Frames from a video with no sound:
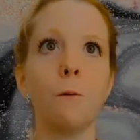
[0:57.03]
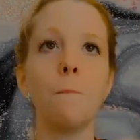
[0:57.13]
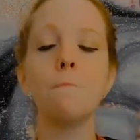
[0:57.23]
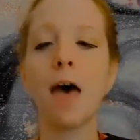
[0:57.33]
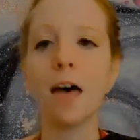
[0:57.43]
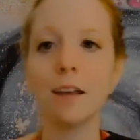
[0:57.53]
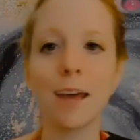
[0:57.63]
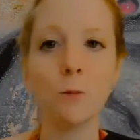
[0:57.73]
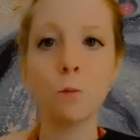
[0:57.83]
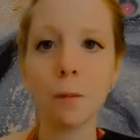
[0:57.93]
men
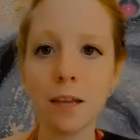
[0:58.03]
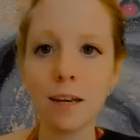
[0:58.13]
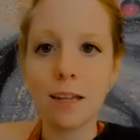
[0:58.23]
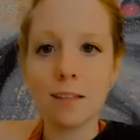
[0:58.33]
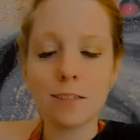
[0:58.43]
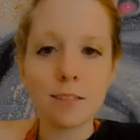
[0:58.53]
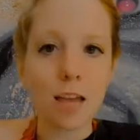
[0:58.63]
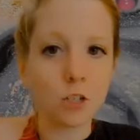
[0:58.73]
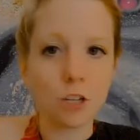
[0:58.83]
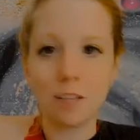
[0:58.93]
and women in
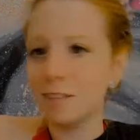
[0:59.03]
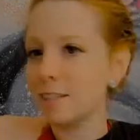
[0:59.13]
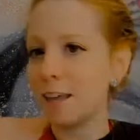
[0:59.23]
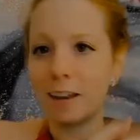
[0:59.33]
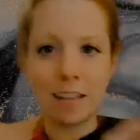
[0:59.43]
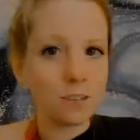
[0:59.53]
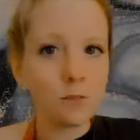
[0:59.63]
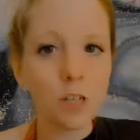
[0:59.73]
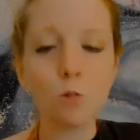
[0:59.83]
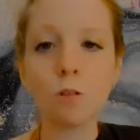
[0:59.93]
sessions,
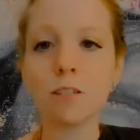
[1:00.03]
individual